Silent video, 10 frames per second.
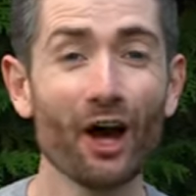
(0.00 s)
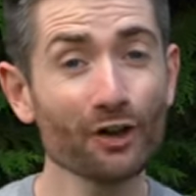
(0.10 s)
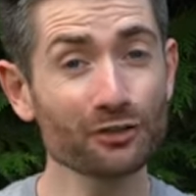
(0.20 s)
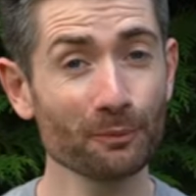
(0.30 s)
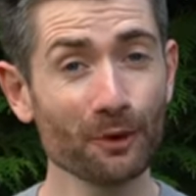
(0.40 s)

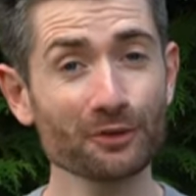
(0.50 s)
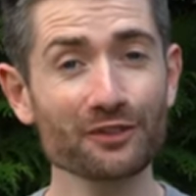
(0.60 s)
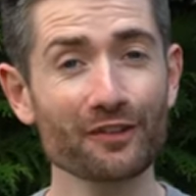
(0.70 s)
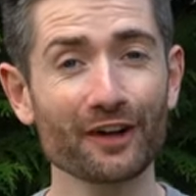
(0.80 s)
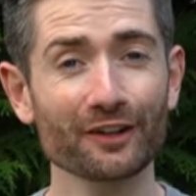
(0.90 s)
So
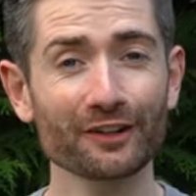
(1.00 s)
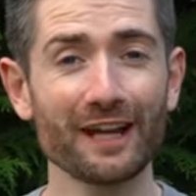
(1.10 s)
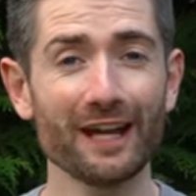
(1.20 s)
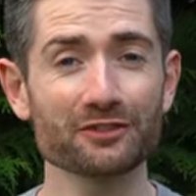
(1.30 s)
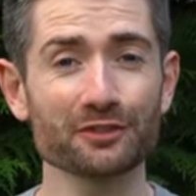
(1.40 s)
most of the
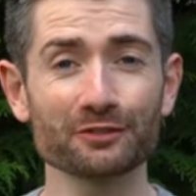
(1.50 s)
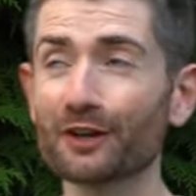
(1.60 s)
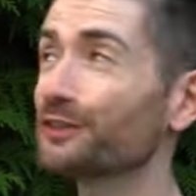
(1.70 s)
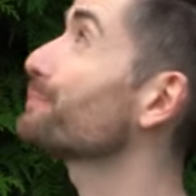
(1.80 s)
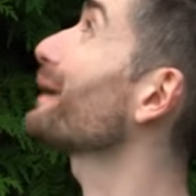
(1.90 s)
garden is
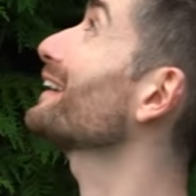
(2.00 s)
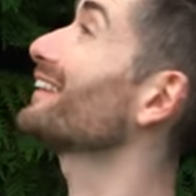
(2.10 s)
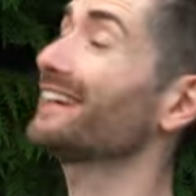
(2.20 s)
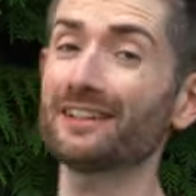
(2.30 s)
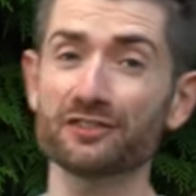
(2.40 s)
surrounded by
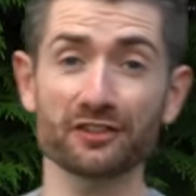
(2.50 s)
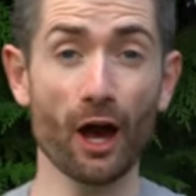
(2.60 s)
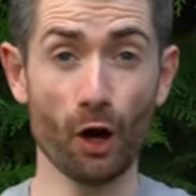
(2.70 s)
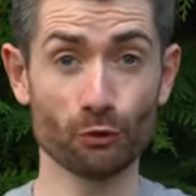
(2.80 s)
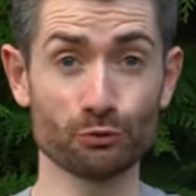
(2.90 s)
these
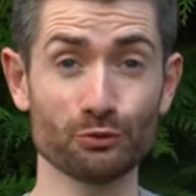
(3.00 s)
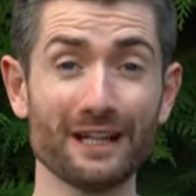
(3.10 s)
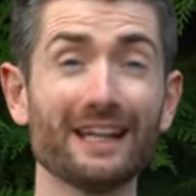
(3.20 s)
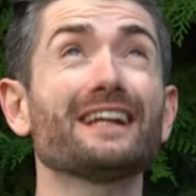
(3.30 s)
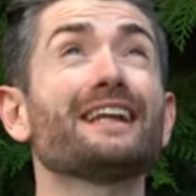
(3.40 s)

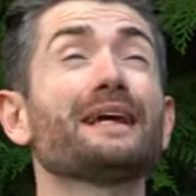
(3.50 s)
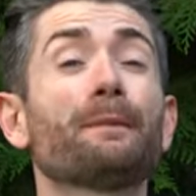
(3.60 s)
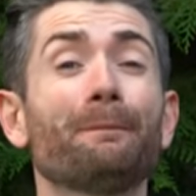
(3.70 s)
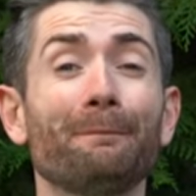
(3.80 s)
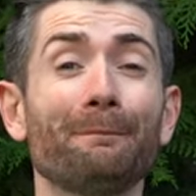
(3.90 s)

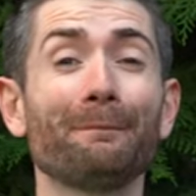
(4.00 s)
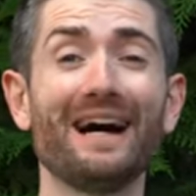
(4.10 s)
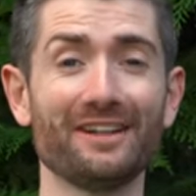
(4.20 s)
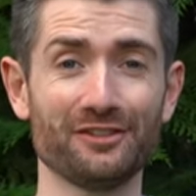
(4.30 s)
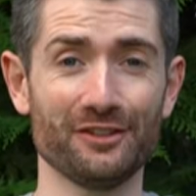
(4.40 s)
really
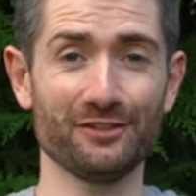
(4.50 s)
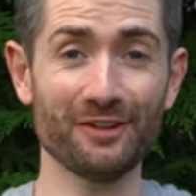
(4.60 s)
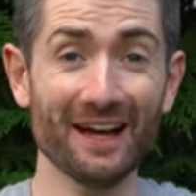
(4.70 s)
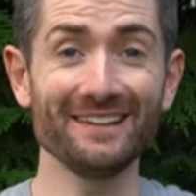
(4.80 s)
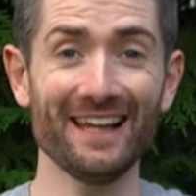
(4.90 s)

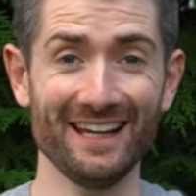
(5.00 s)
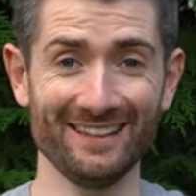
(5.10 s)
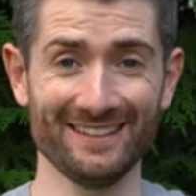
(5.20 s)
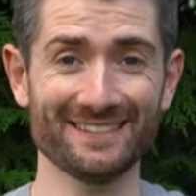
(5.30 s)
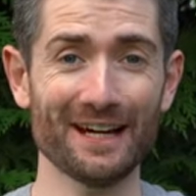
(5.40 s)
massive
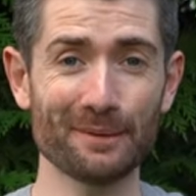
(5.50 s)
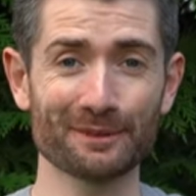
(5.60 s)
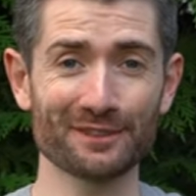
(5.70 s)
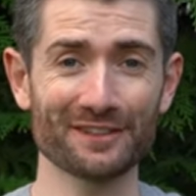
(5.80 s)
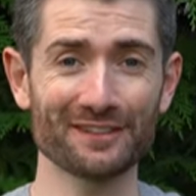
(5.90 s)
Leyland
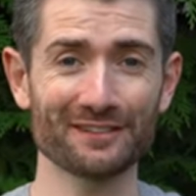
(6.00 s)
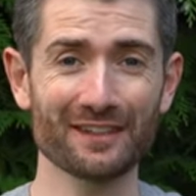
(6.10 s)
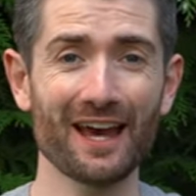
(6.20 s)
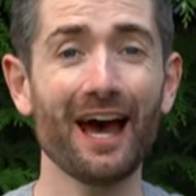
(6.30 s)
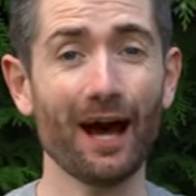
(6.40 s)
cypresses.